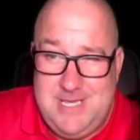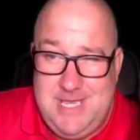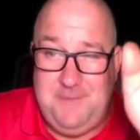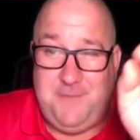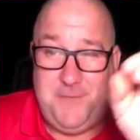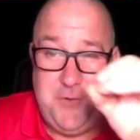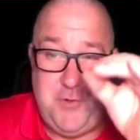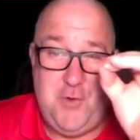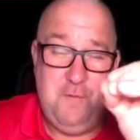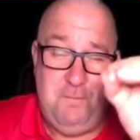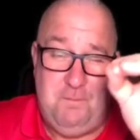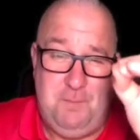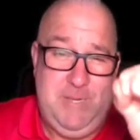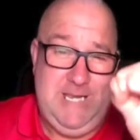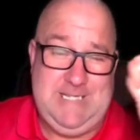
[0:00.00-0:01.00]
if
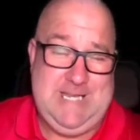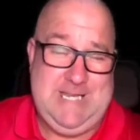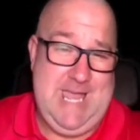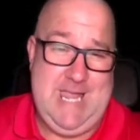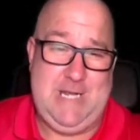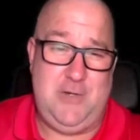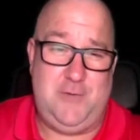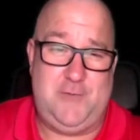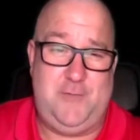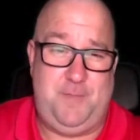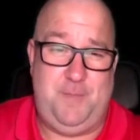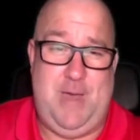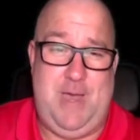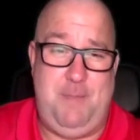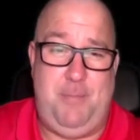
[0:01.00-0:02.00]
you've been diagnosed
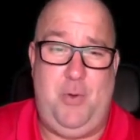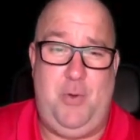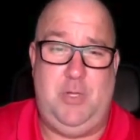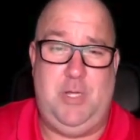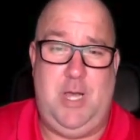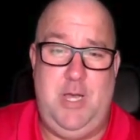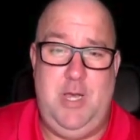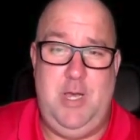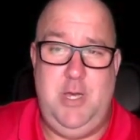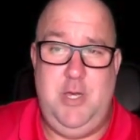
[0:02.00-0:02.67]
with bipolar,